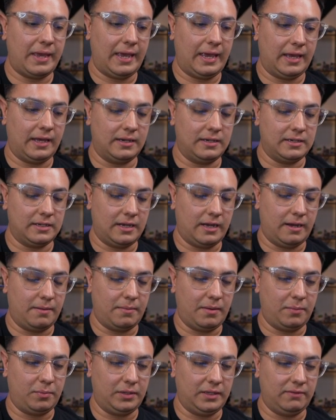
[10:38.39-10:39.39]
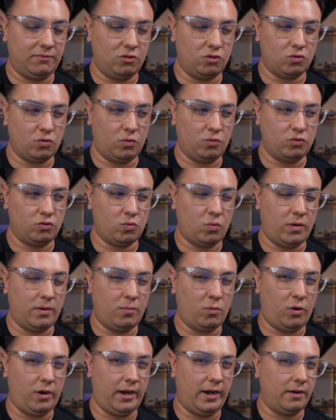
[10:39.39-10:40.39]
and I believe there's always one
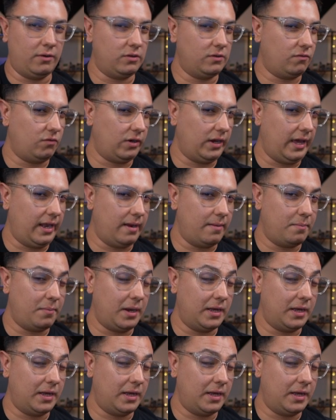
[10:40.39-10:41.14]
more and I always forget it.